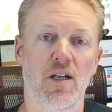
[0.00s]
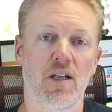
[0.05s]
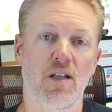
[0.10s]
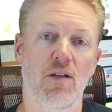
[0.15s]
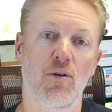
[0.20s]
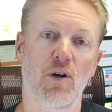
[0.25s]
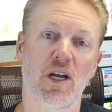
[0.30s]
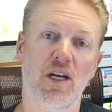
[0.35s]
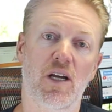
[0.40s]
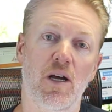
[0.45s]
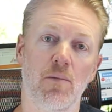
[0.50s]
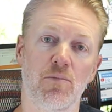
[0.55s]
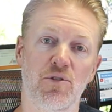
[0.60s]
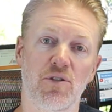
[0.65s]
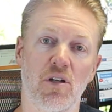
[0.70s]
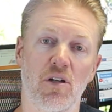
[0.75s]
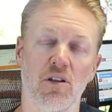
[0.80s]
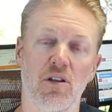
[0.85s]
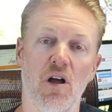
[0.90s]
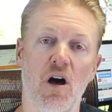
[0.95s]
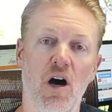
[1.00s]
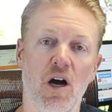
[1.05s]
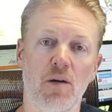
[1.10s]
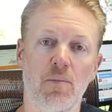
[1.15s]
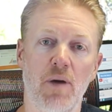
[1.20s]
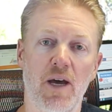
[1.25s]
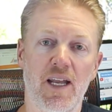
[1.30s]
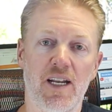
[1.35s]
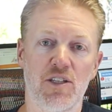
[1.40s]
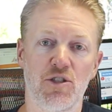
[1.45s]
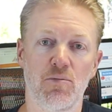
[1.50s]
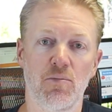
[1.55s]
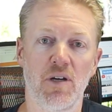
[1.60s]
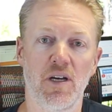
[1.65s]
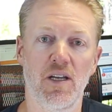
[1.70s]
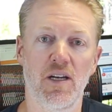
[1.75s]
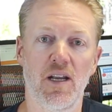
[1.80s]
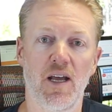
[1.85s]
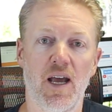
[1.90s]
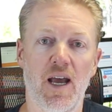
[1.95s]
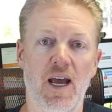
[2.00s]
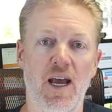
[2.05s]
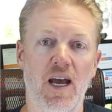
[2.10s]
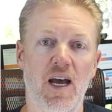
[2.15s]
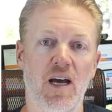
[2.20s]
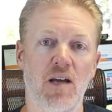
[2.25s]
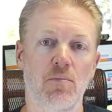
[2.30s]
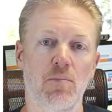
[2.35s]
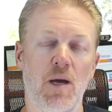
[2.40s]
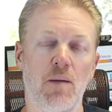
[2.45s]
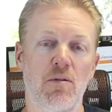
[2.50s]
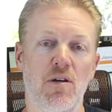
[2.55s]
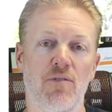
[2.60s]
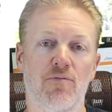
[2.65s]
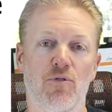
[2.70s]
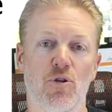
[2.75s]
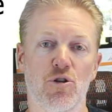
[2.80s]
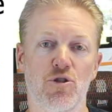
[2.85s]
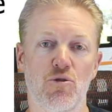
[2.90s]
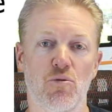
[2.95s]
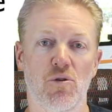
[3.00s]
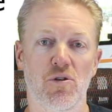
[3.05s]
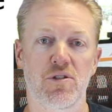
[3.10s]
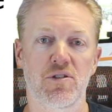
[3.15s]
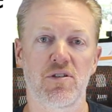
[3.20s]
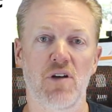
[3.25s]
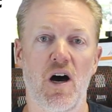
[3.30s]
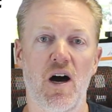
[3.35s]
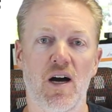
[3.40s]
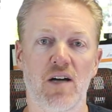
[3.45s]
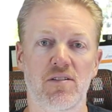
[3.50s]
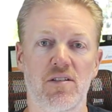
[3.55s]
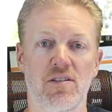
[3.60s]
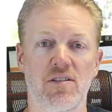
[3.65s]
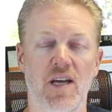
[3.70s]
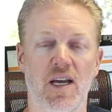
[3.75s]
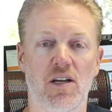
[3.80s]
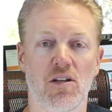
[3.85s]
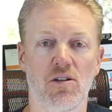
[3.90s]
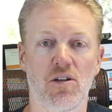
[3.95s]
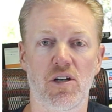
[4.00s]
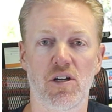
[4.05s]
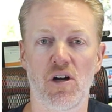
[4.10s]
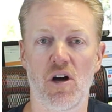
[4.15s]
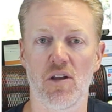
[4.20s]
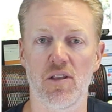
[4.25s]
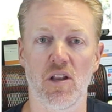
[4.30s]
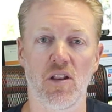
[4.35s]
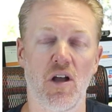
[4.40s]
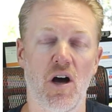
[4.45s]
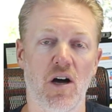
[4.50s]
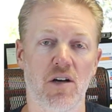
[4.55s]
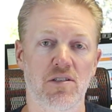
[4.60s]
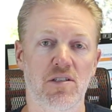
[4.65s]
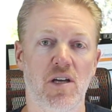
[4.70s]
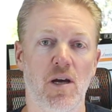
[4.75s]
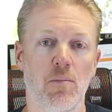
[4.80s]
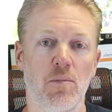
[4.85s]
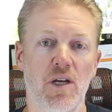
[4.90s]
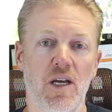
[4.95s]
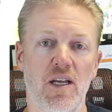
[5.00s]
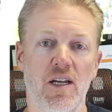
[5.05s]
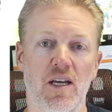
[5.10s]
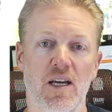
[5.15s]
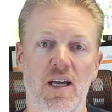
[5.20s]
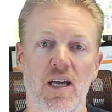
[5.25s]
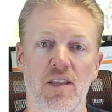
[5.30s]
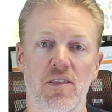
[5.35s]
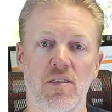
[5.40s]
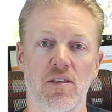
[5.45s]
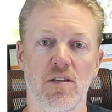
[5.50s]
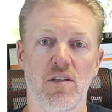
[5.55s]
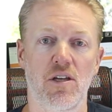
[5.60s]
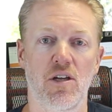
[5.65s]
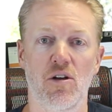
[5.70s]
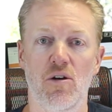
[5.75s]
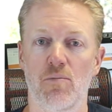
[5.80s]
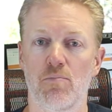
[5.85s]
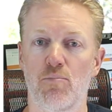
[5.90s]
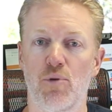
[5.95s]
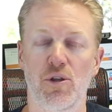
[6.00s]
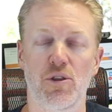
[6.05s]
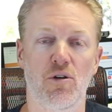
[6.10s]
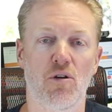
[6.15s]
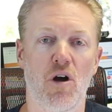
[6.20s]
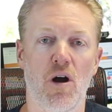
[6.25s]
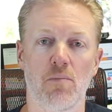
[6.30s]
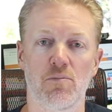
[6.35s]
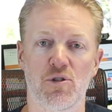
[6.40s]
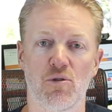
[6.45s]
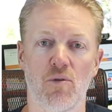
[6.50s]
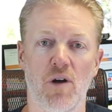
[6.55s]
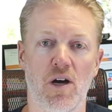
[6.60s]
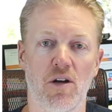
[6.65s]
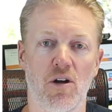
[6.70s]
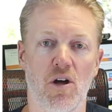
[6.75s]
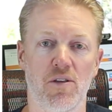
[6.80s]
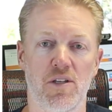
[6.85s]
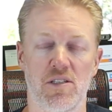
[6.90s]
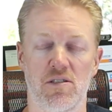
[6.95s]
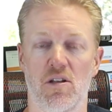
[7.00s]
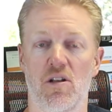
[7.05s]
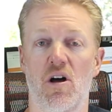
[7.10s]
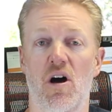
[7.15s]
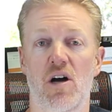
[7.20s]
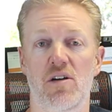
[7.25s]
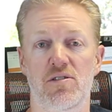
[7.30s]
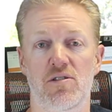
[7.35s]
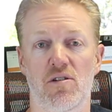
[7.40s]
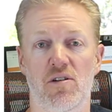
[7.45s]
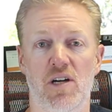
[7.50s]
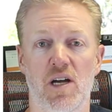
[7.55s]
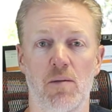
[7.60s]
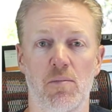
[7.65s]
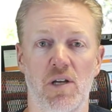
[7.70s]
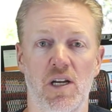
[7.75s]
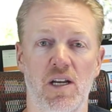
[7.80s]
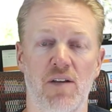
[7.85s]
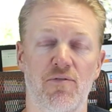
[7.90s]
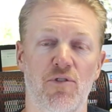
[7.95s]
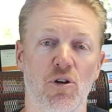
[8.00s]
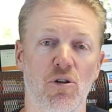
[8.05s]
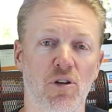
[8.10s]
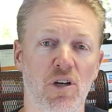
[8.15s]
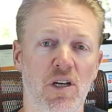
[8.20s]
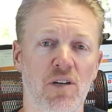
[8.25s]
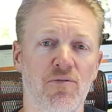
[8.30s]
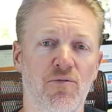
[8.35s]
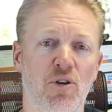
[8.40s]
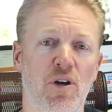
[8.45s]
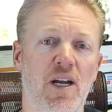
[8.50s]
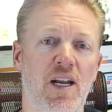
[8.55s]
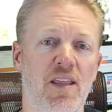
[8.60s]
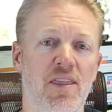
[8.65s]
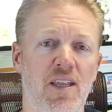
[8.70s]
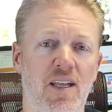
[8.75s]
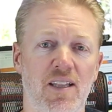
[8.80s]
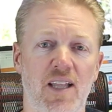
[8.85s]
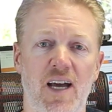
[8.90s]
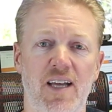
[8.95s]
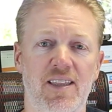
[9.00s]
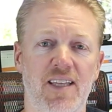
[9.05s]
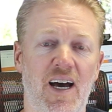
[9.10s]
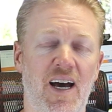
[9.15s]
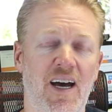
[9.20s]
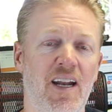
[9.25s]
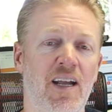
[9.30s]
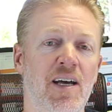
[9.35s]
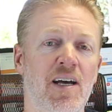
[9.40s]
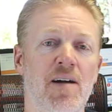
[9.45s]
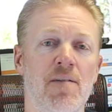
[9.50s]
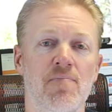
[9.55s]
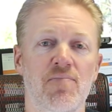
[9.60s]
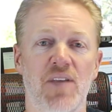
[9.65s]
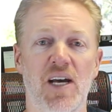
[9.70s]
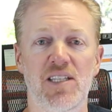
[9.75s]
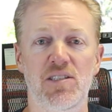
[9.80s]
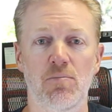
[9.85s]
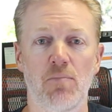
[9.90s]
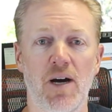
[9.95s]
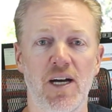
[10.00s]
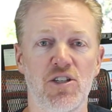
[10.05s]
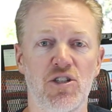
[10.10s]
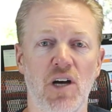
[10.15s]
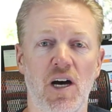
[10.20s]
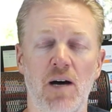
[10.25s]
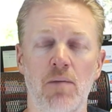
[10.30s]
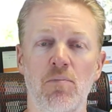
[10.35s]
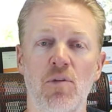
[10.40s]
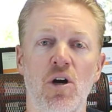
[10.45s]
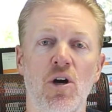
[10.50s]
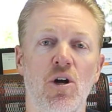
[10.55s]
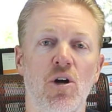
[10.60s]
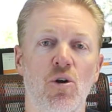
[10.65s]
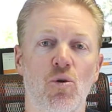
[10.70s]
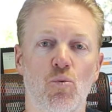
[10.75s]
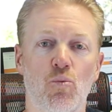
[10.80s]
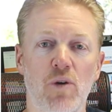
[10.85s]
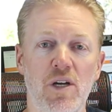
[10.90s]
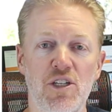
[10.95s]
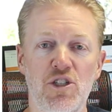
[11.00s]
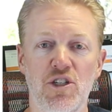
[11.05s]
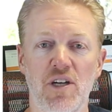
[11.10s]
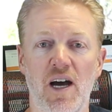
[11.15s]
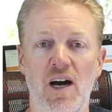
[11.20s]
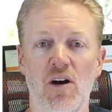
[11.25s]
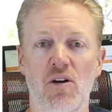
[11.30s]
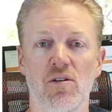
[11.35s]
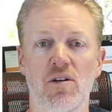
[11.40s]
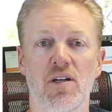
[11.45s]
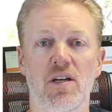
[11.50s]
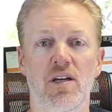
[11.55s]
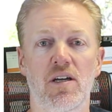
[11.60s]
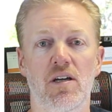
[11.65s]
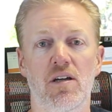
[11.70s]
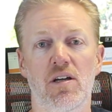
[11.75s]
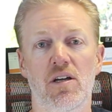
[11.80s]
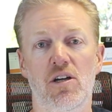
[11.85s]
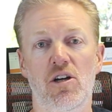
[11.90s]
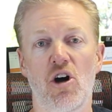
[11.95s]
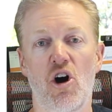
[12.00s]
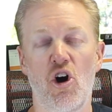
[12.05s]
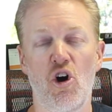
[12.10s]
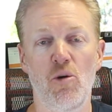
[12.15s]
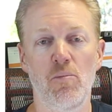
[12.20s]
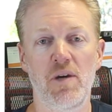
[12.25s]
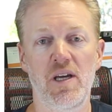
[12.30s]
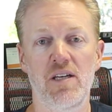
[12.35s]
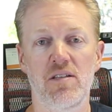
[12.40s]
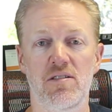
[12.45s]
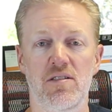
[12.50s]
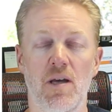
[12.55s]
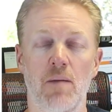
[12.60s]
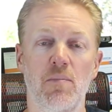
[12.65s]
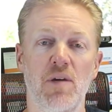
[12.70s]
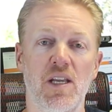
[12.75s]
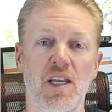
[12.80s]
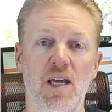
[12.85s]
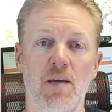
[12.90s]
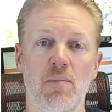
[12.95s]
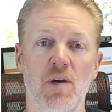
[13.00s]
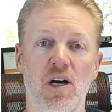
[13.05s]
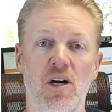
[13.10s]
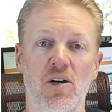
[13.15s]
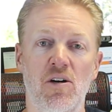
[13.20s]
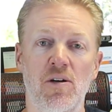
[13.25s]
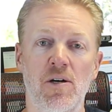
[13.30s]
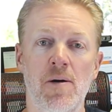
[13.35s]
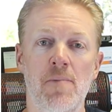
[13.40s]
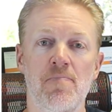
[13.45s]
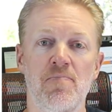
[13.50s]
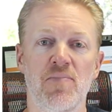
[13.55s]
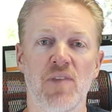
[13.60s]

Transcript: when it comes to log management, and maybe a virtual S O C to take a look at all the logs coming in and get, you know, put their arms around all these logs that are coming in. If you're looking for anything like that, that's my job. Reach out, call me, send me an email.